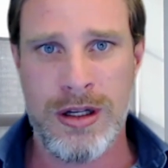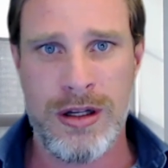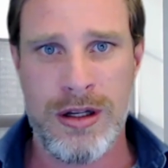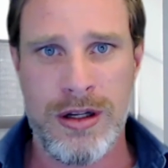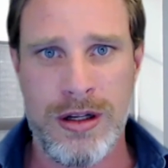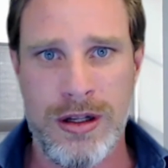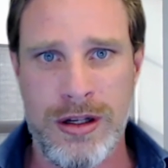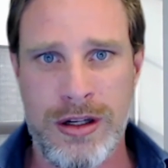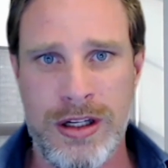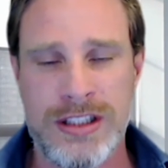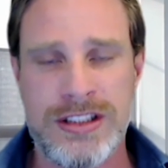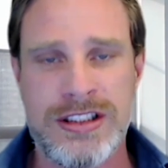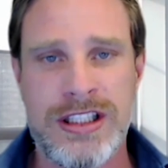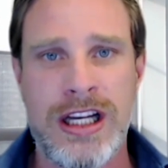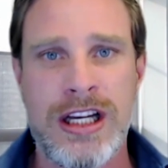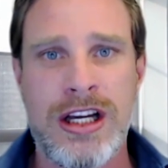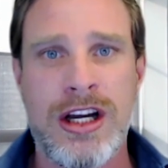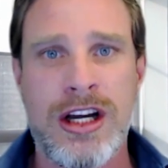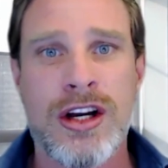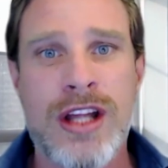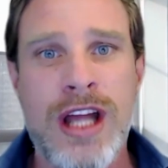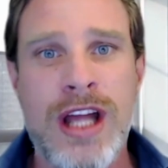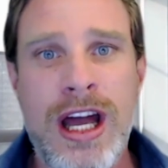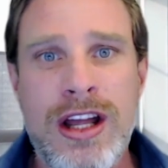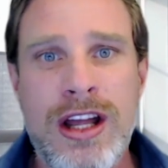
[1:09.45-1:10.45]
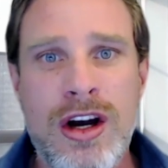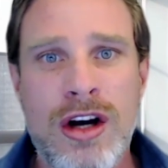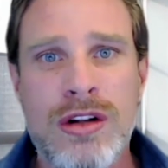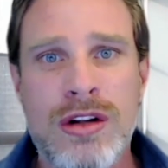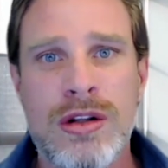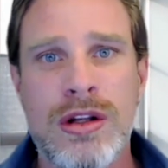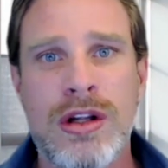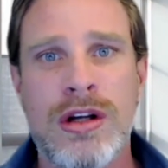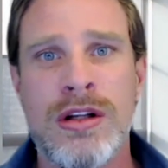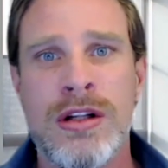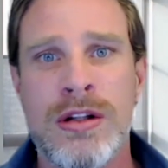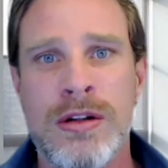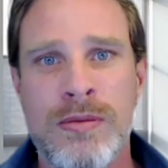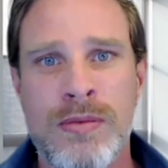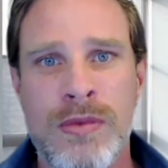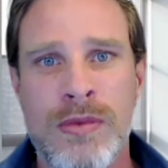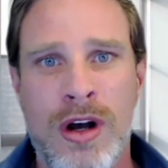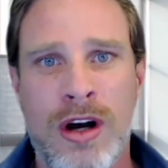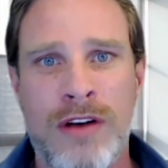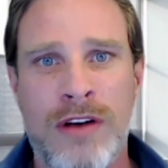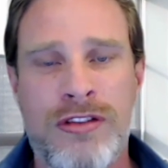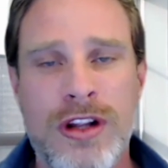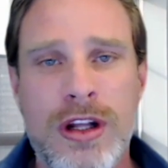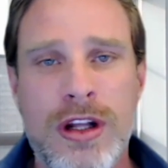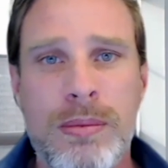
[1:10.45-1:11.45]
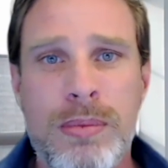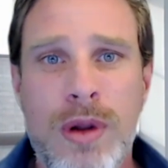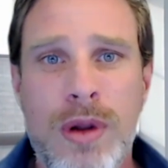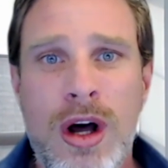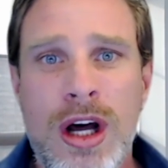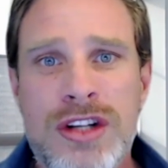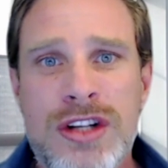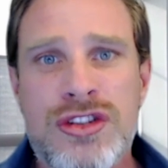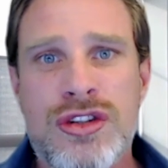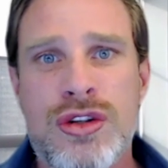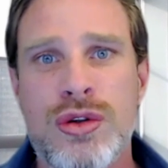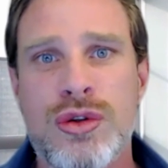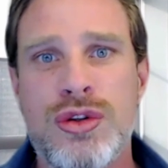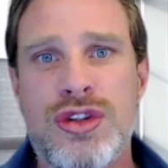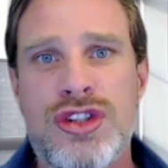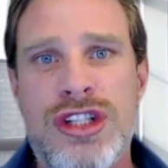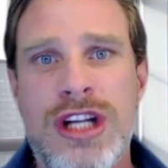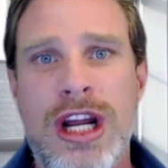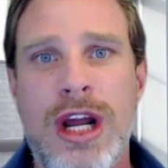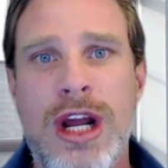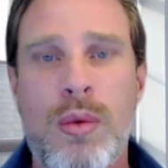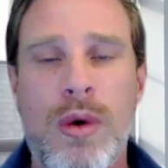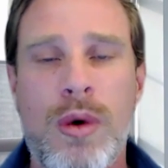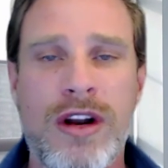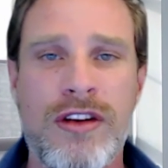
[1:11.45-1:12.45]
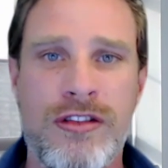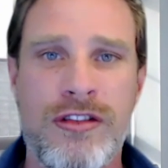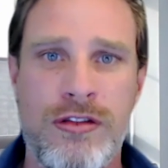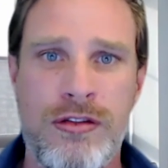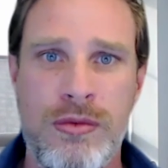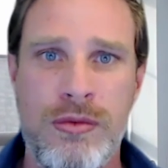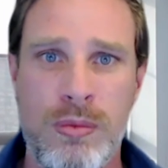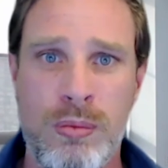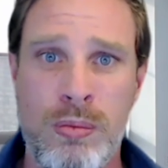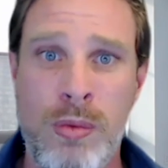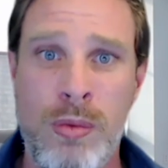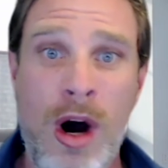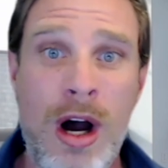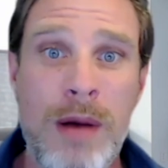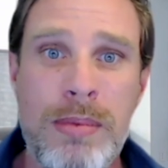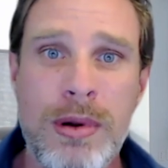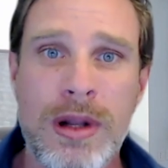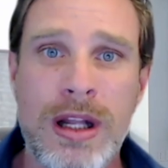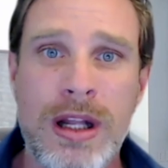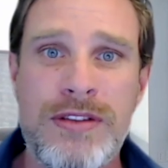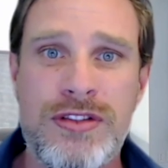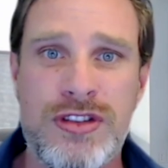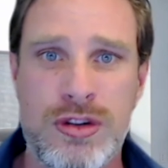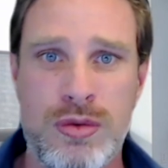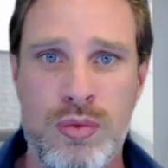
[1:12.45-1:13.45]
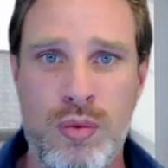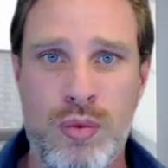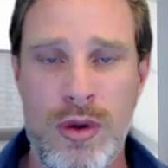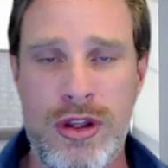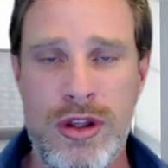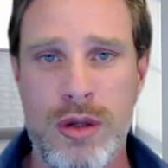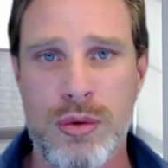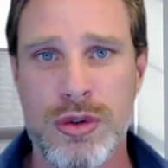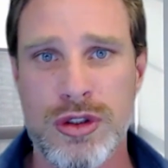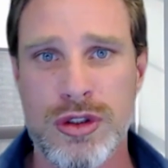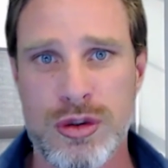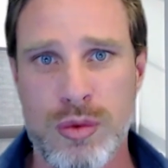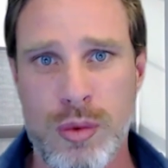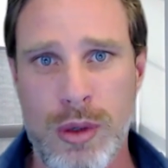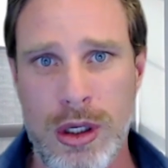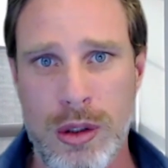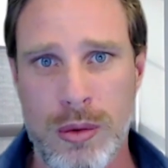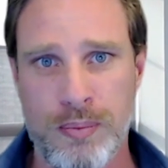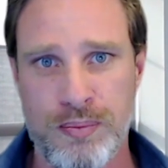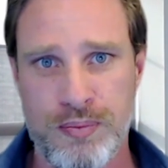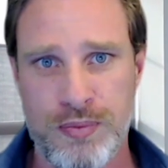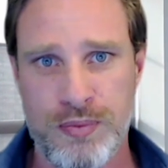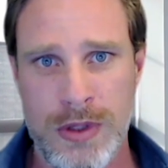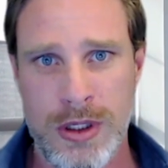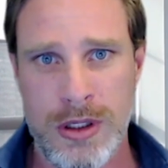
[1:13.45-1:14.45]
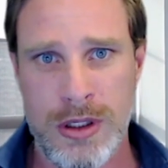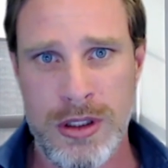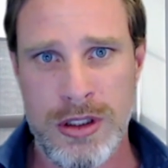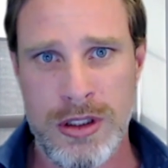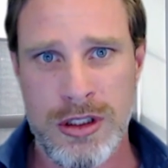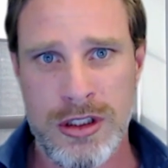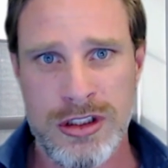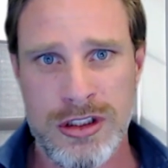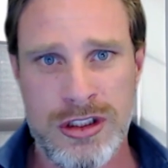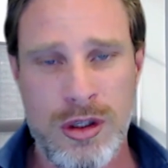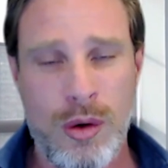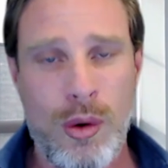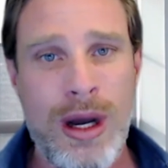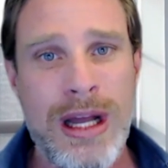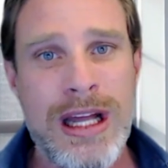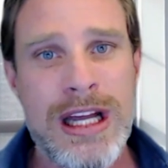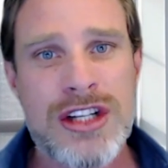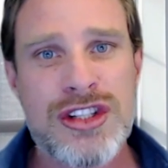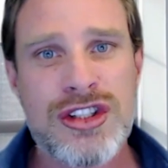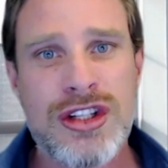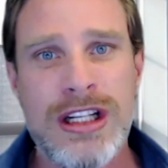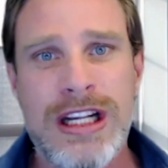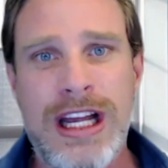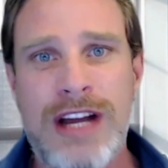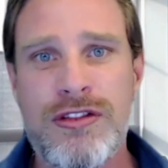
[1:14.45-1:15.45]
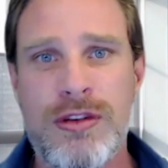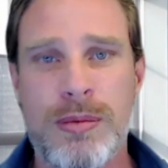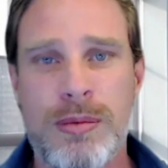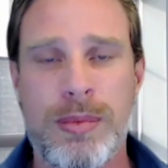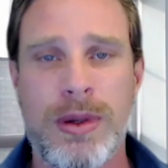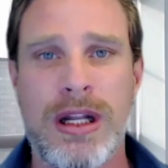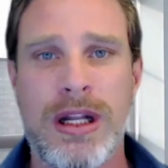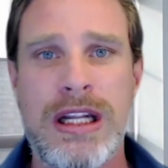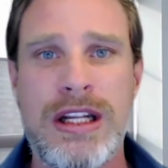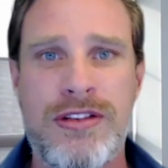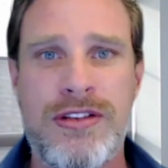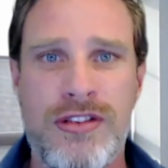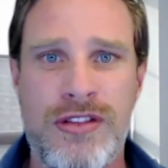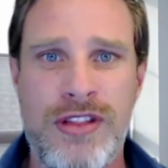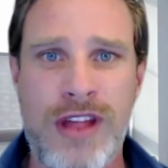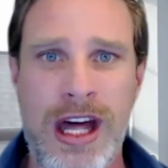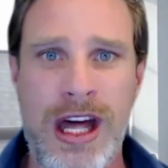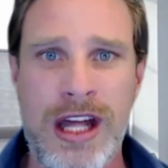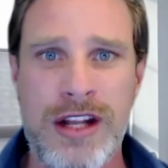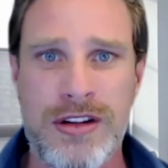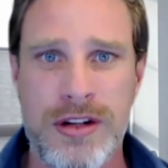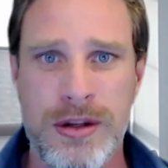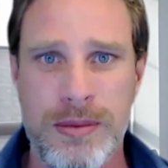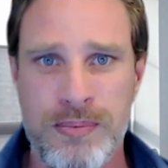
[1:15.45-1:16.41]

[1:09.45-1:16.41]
And I say, okay, I feel obliged to share one of my beliefs with you as well. So I actually have a belief that